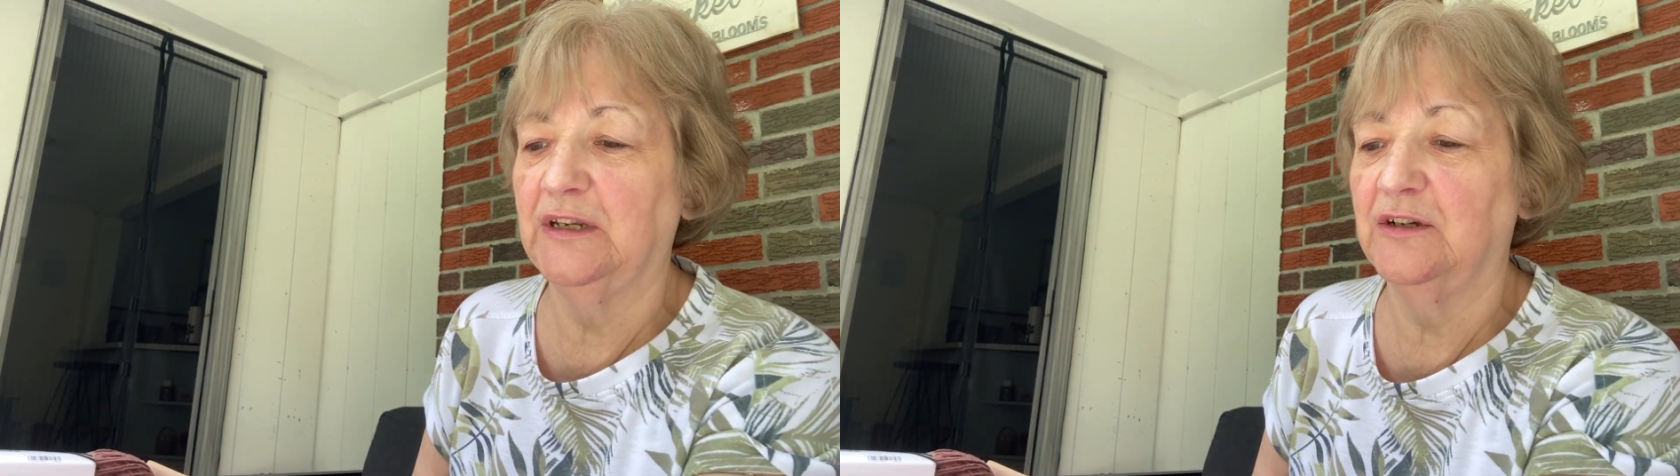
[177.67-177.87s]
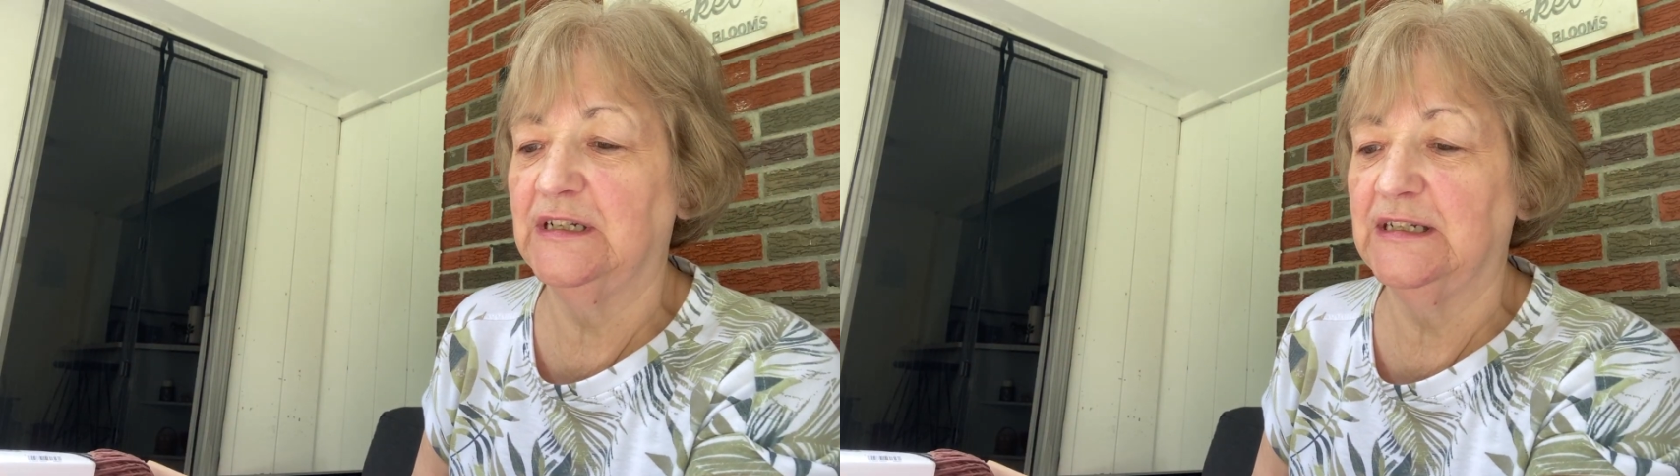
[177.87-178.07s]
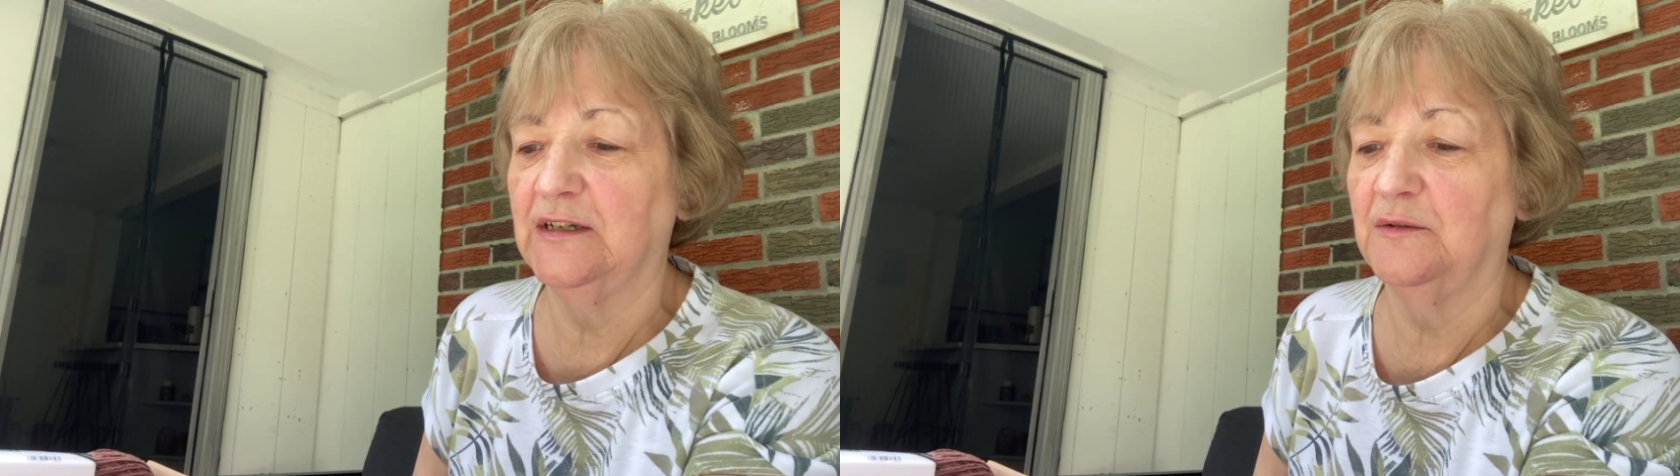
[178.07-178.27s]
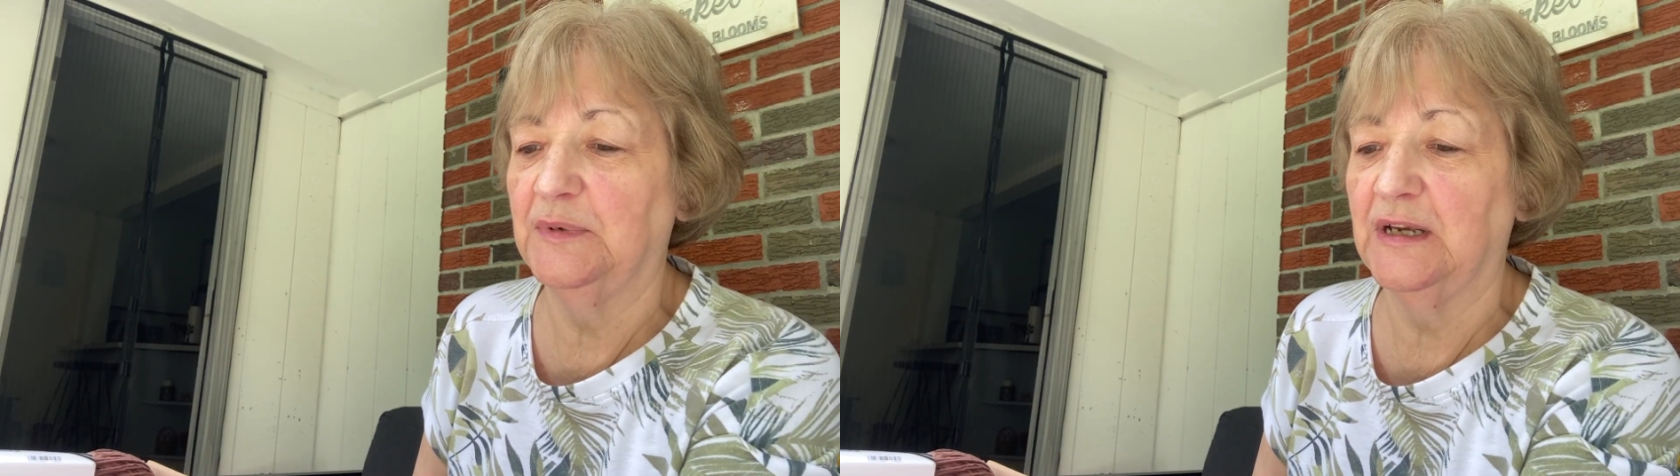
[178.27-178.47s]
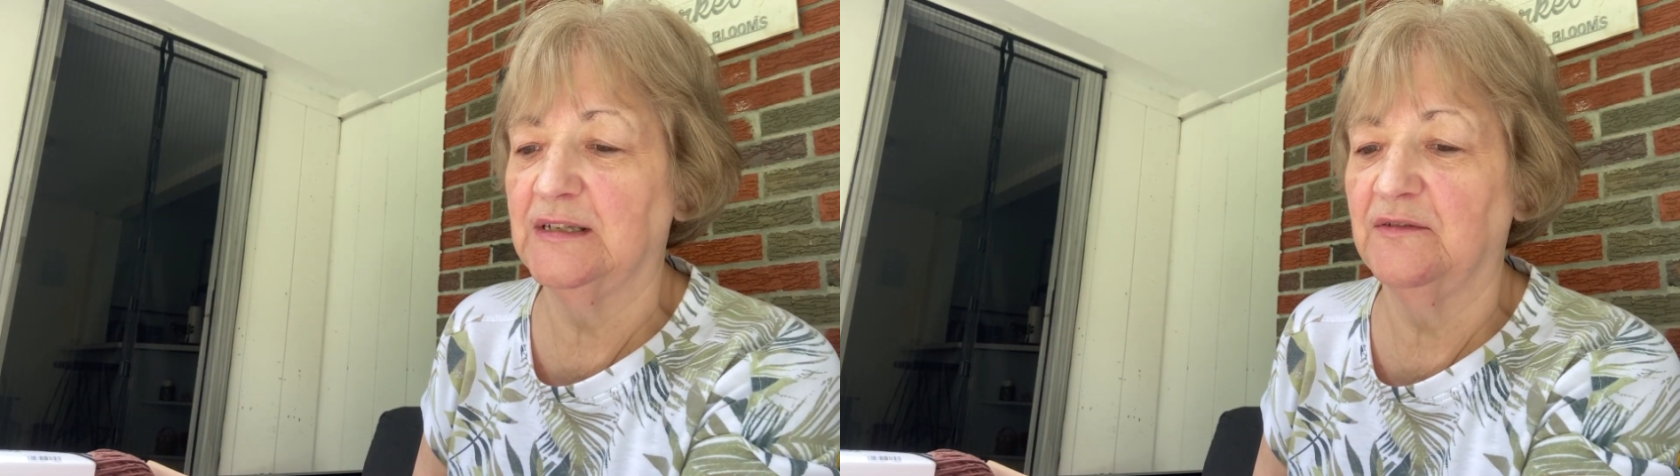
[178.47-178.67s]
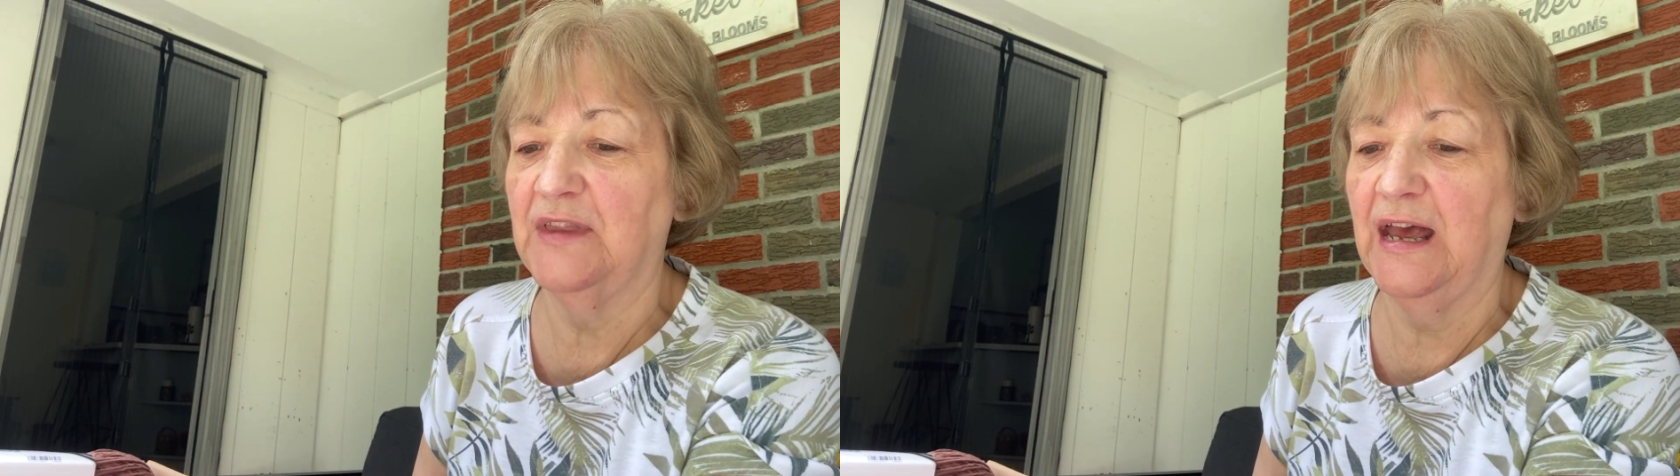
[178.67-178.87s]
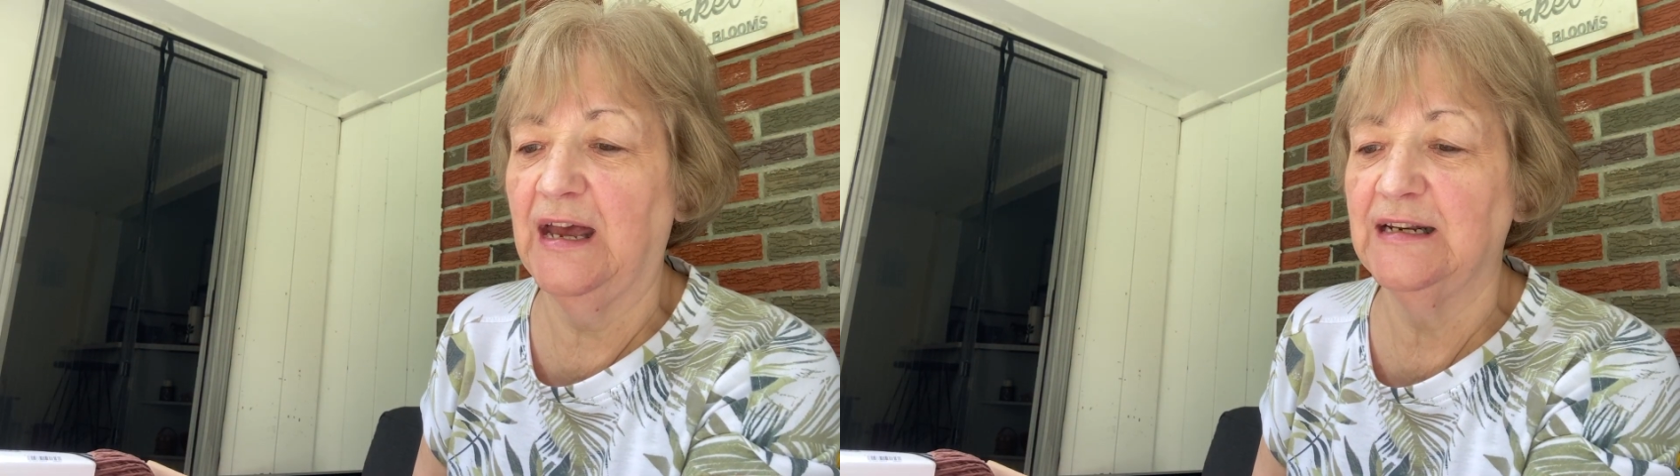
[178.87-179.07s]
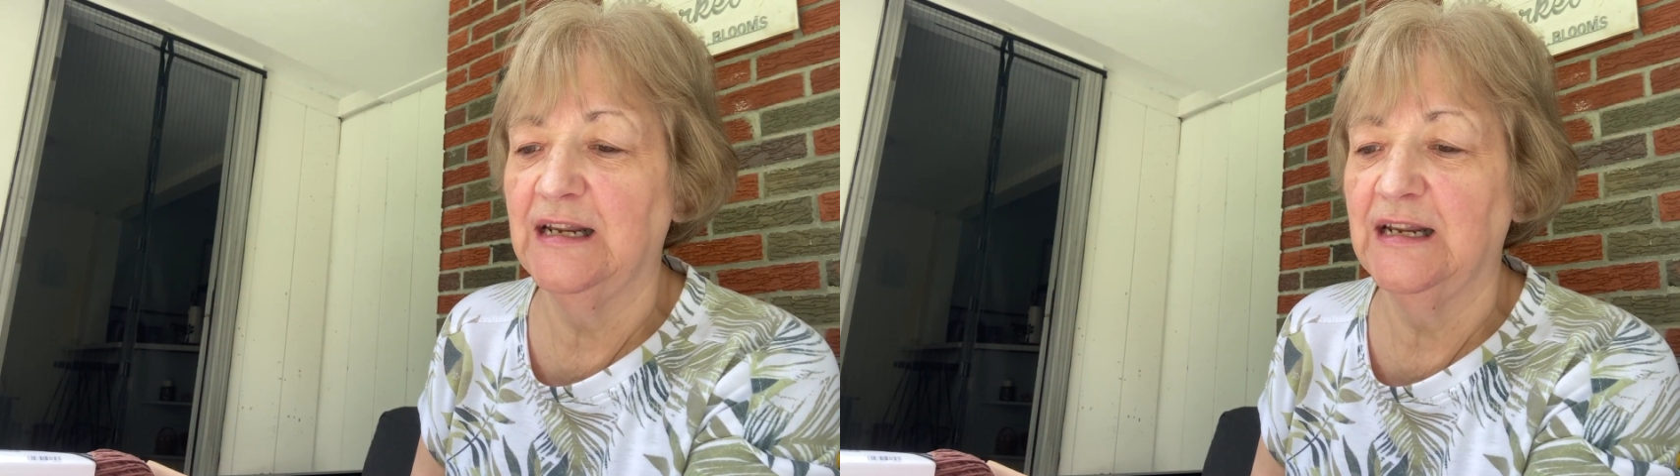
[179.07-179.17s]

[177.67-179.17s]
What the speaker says: good deal because of that.